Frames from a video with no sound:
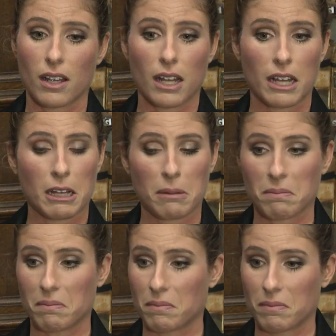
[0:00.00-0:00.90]

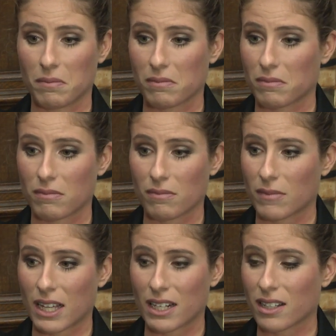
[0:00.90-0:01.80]
um,
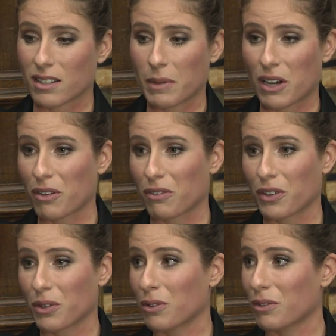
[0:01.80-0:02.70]
then it doesn't matter if
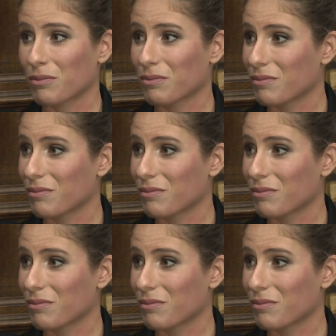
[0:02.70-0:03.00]
you're